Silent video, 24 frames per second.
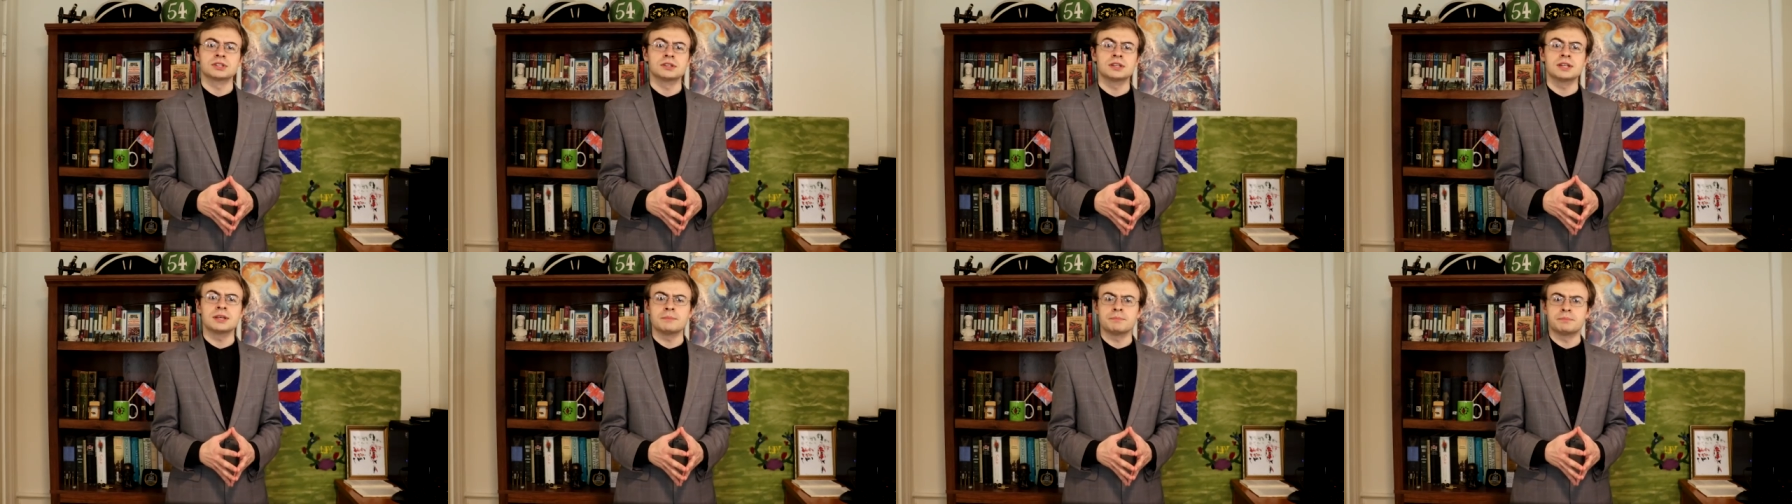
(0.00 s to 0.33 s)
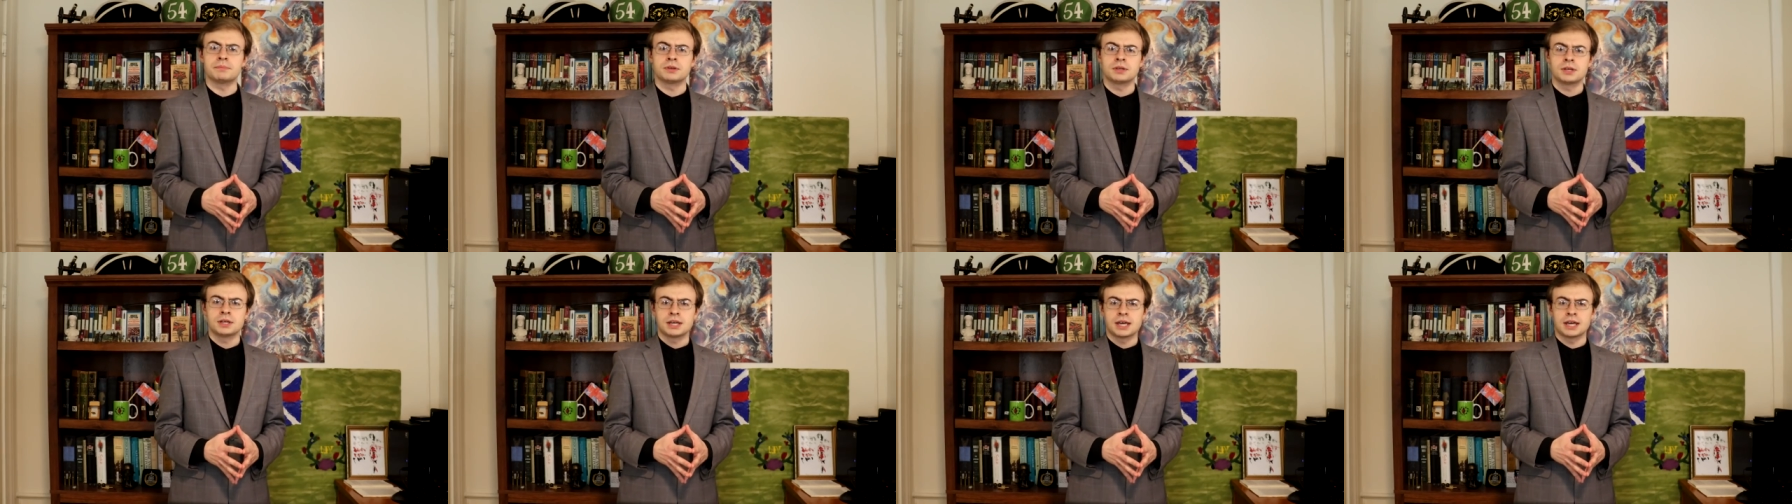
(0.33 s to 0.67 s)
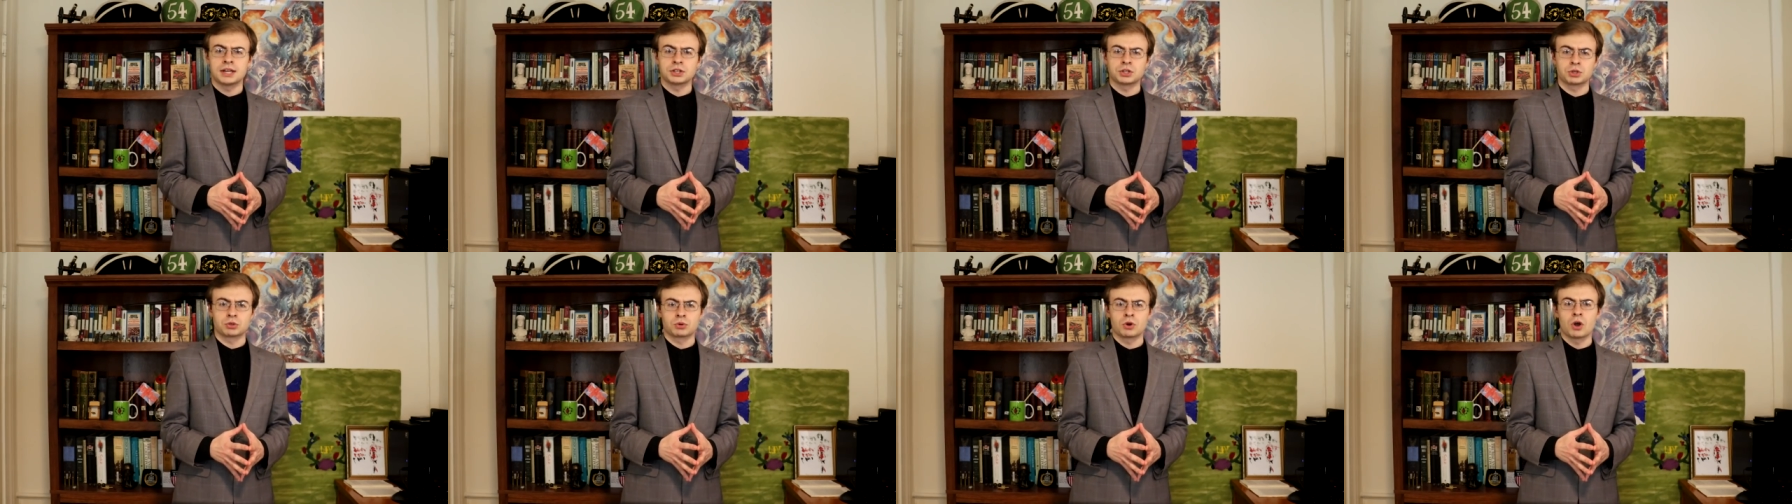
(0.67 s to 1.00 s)
limp
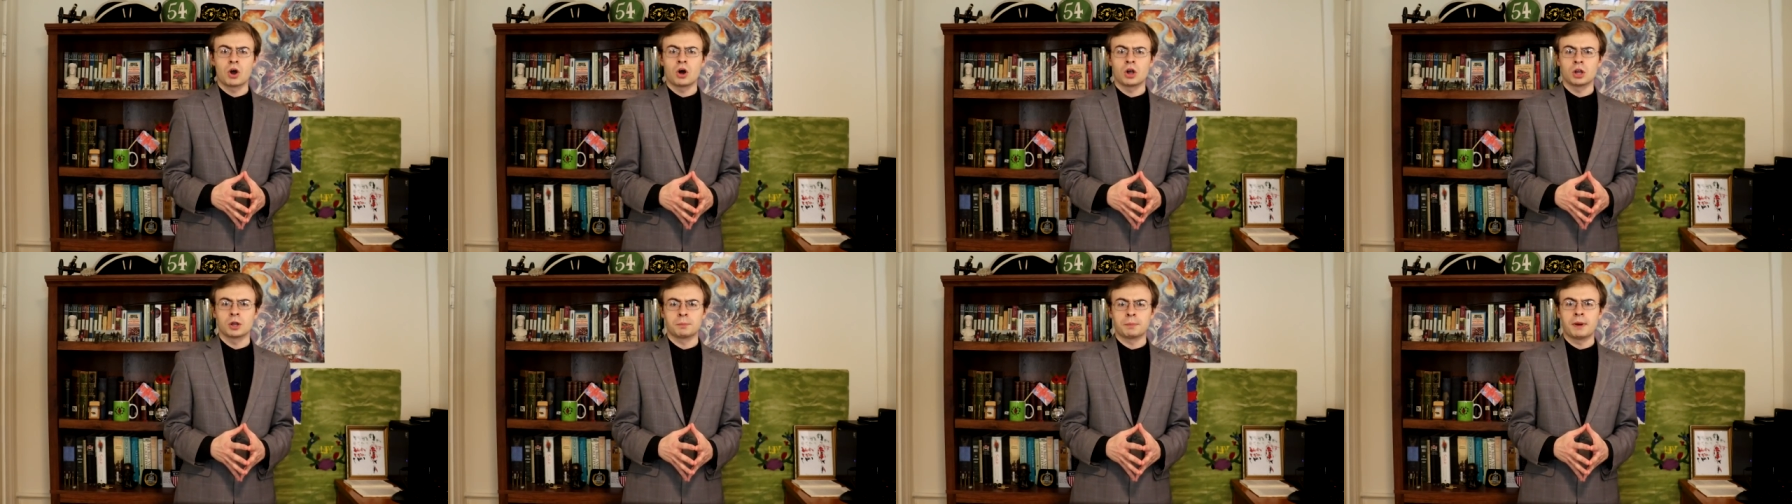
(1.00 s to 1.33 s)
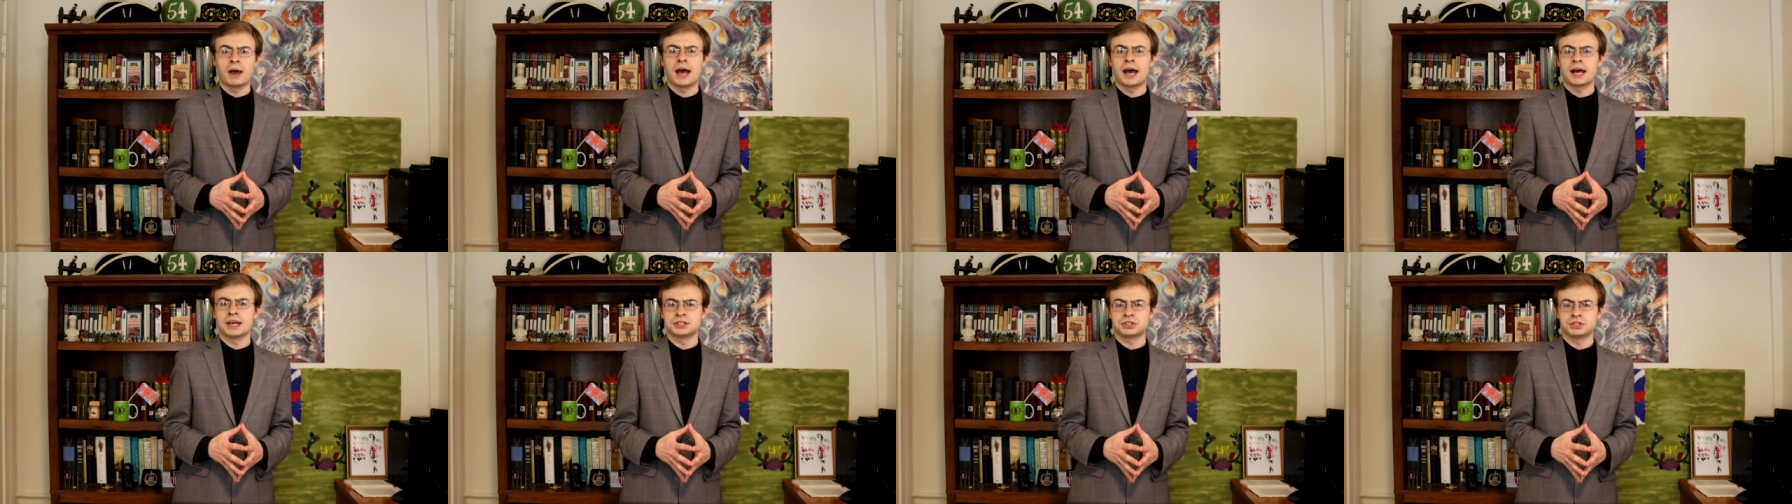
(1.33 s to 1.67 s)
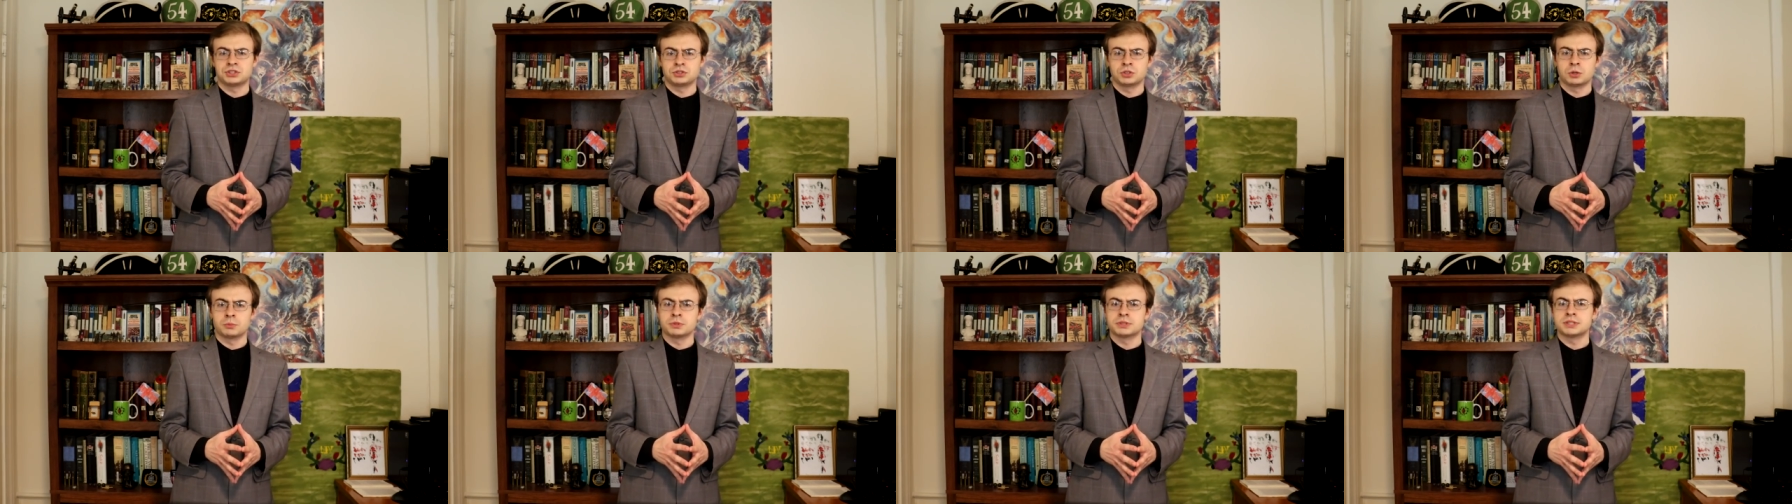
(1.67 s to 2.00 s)
and crawl past your